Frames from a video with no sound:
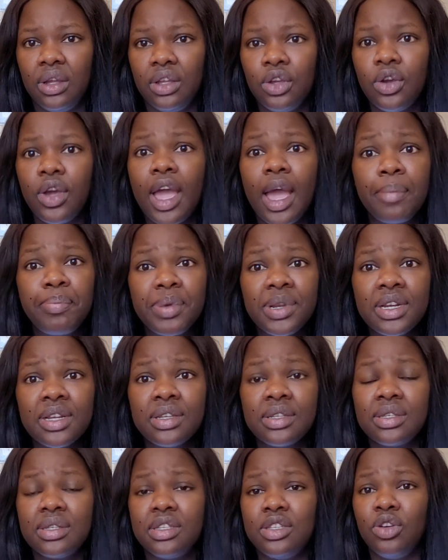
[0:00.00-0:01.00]
Your
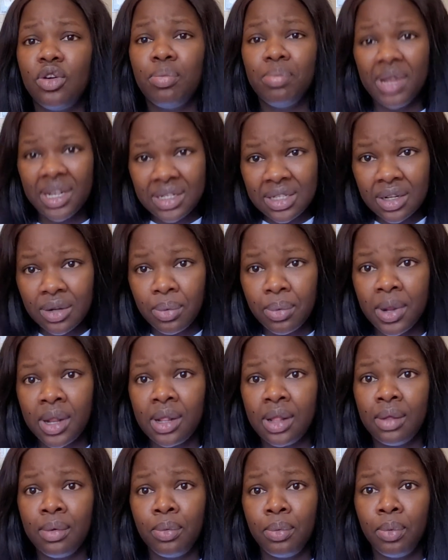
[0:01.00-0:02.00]
happiness, your mental
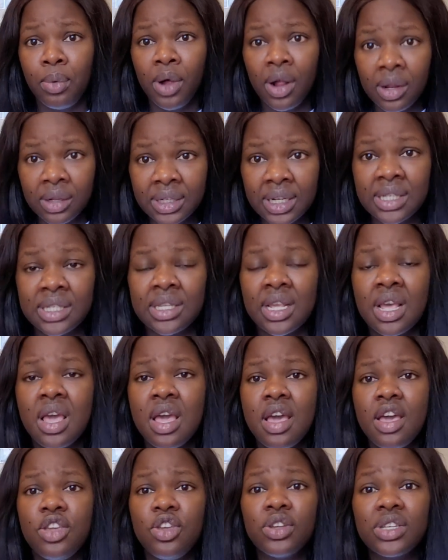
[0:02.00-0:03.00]
well wellness,
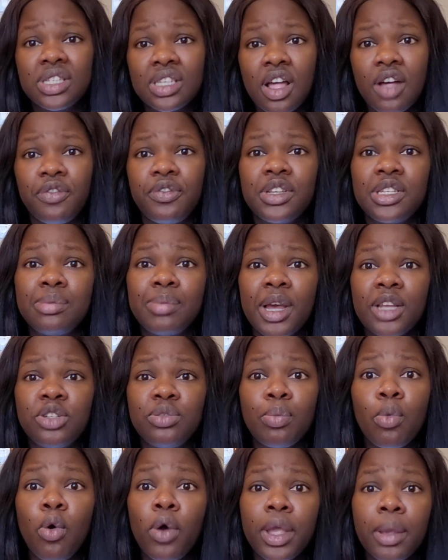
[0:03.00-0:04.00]
yourself is
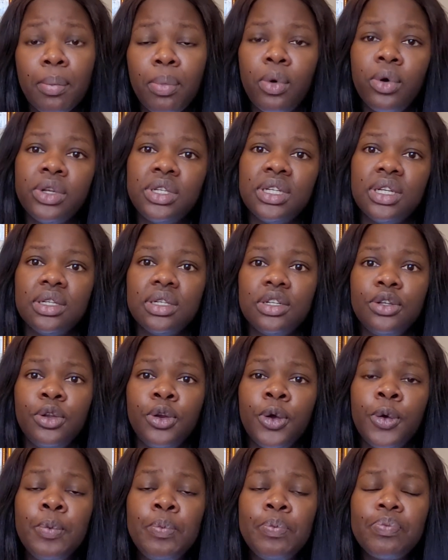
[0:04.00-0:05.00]
much more important, you
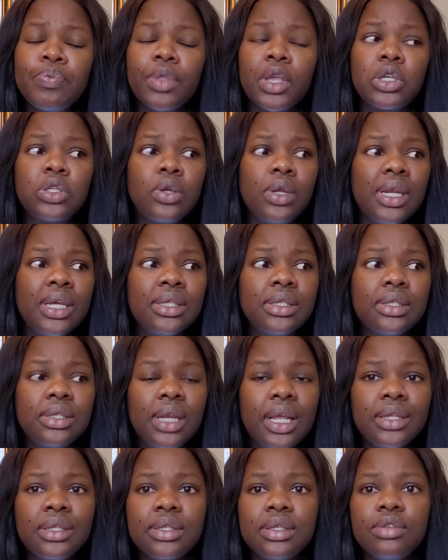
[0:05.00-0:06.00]
know? So let's
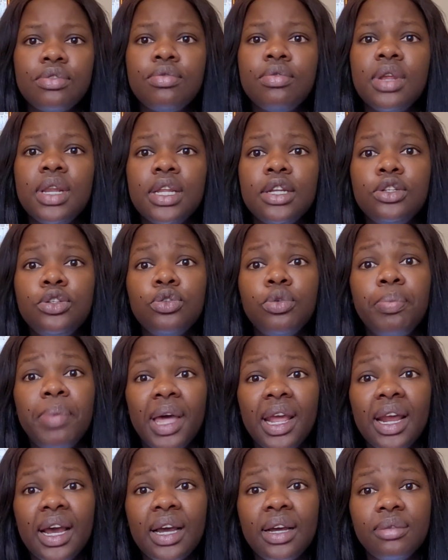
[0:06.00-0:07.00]
let's really do
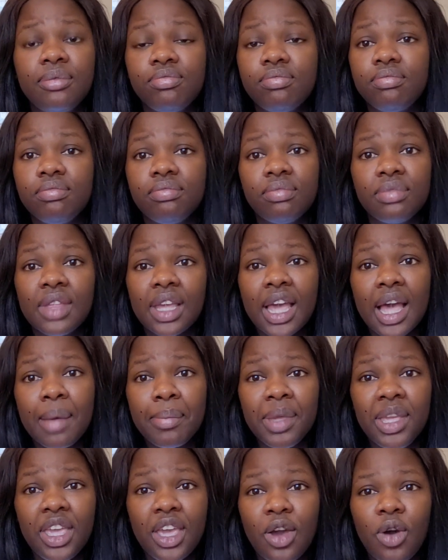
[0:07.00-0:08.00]
better in the
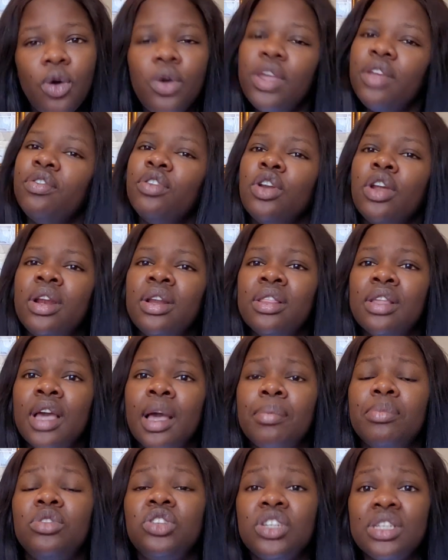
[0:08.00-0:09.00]
coming year or even not in
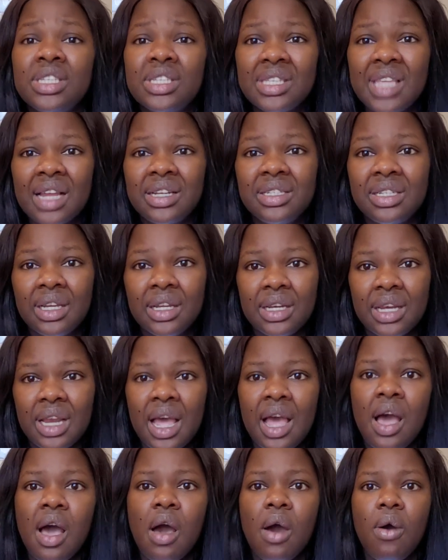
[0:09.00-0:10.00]
the just starting
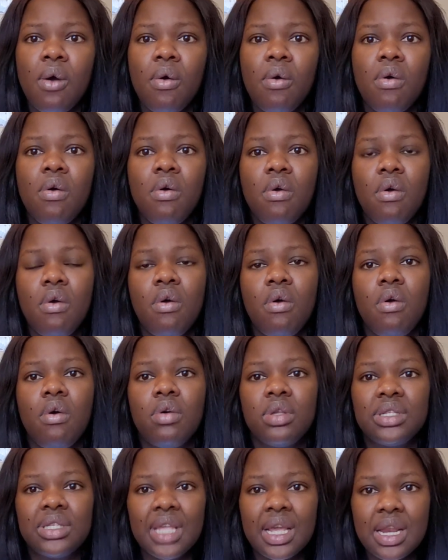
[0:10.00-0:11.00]
now.
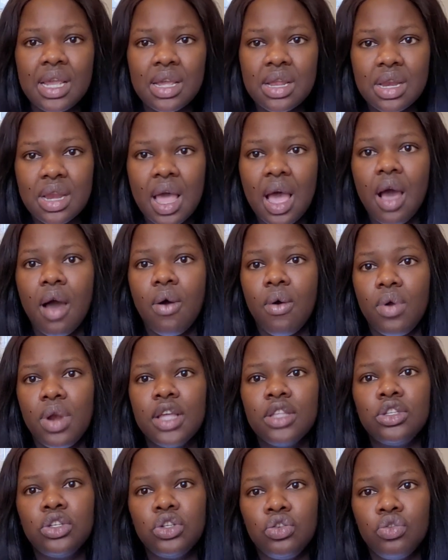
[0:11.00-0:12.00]
Starting now,
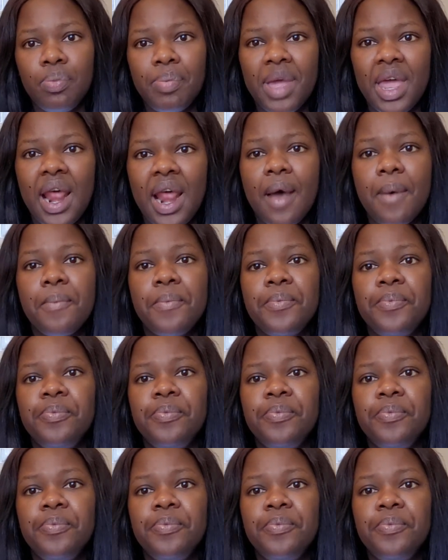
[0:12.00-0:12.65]
let's do better